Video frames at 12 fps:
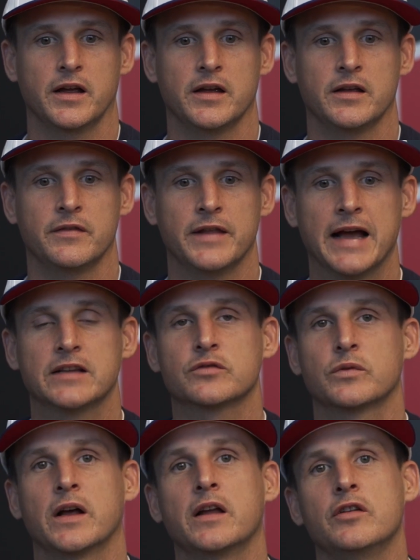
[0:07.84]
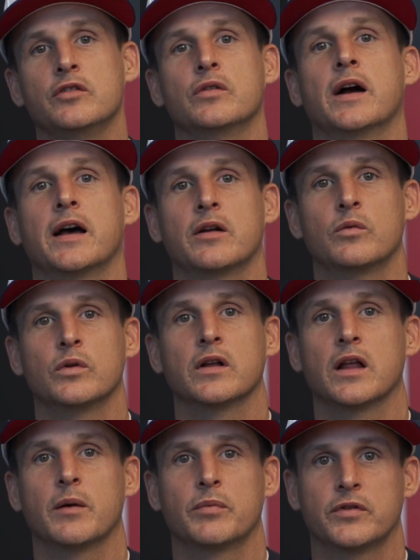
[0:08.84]
And that's when I knew I had a
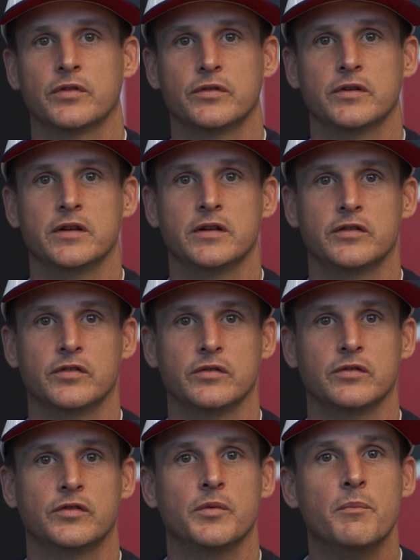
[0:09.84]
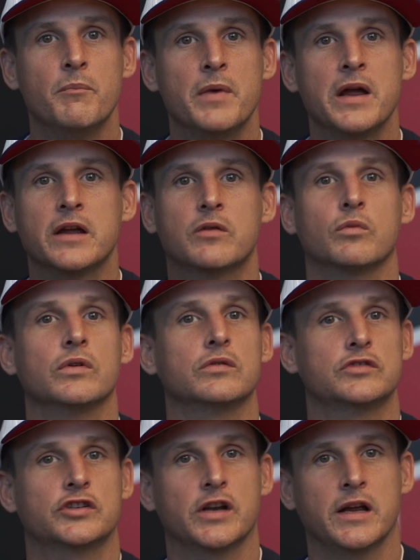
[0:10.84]
real opportunity to, to make real
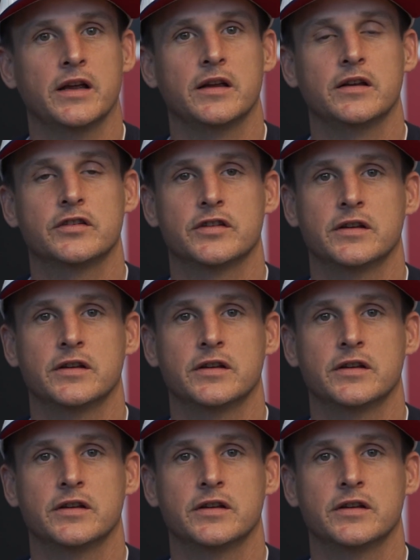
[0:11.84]
change